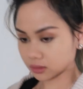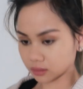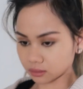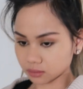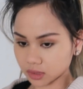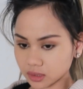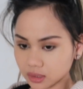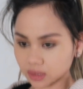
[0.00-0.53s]
Yeah,
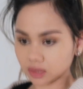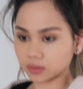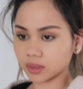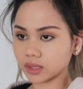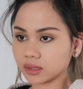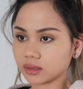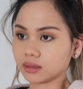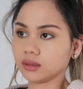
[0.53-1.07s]
I'm just gonna
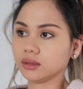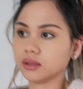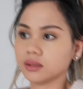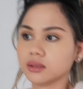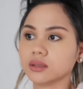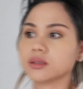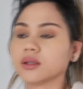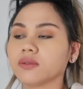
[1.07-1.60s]
wear
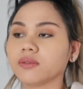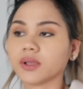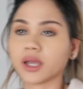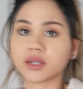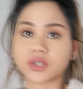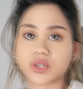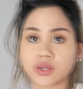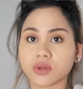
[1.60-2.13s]
these
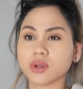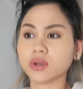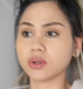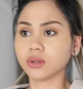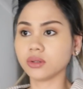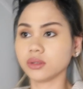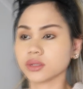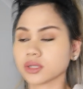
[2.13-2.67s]
flat
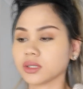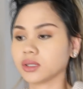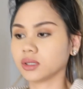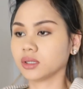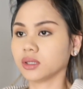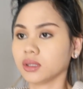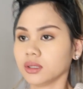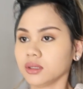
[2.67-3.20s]
shoes
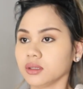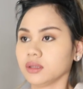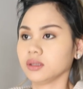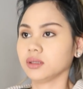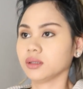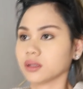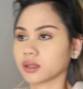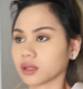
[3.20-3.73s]

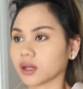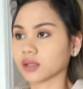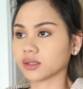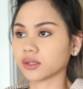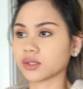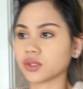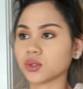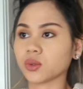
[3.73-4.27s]
because
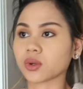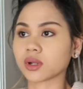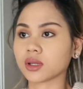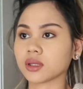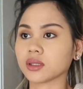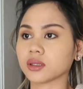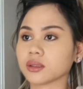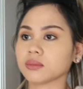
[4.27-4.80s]
this is
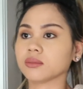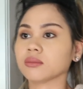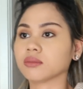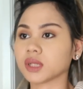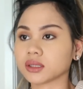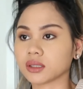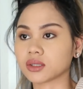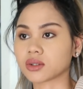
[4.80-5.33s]
Jordan
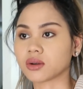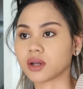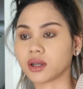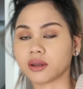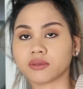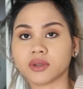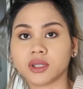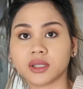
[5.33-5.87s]
Magda
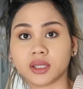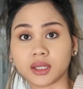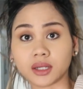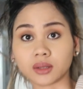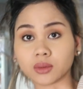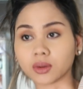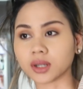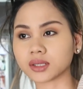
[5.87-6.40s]
Drive Hindi
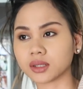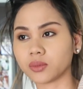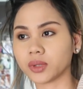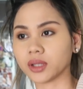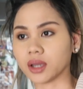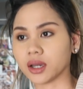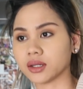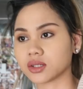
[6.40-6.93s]
Apple. Because
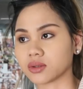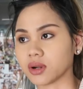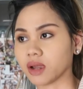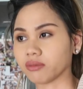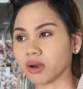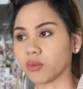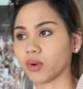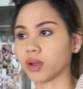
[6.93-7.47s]
when I
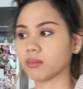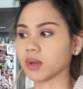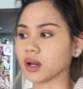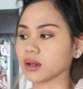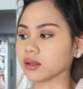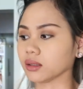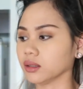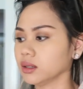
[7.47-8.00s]
drive, I wear
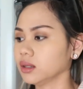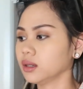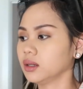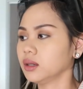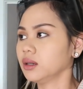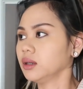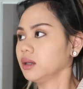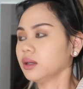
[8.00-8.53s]

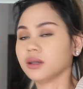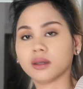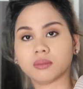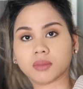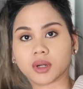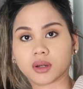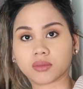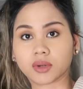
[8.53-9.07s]

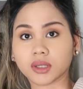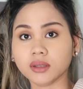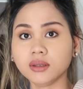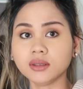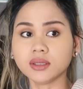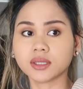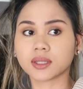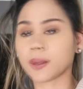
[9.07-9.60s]
my
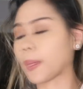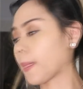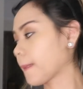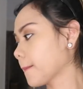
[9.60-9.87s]
runners.